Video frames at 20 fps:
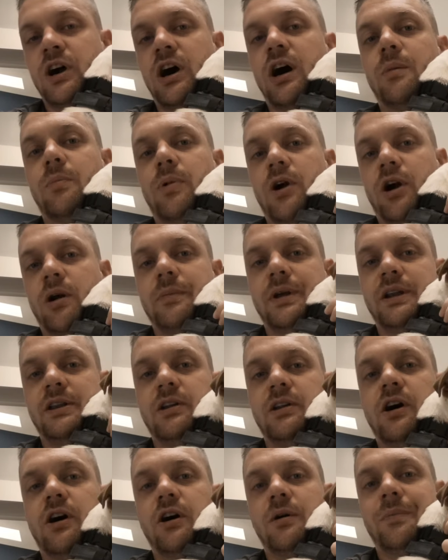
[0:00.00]
apartment
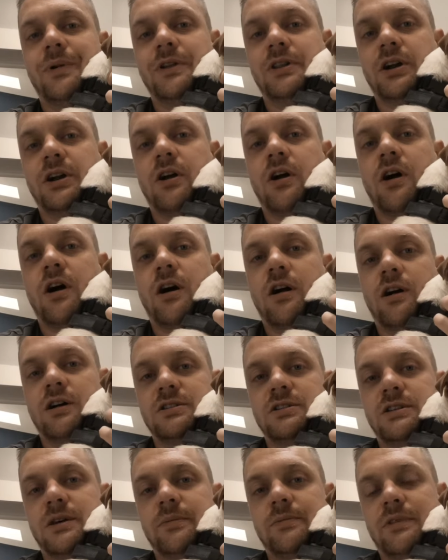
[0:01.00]
dog, but there are
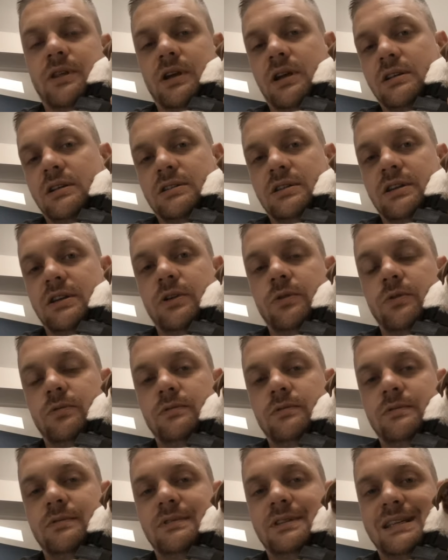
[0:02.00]
some things that you
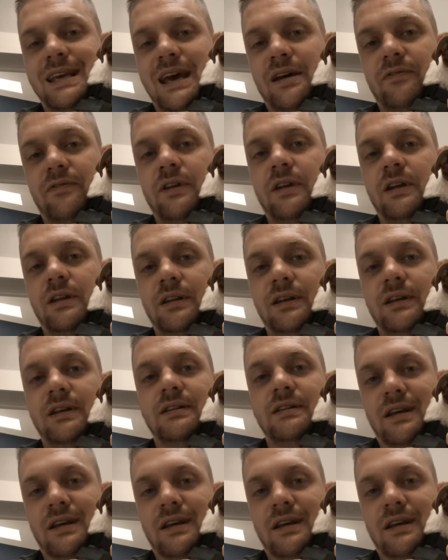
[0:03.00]
definitely,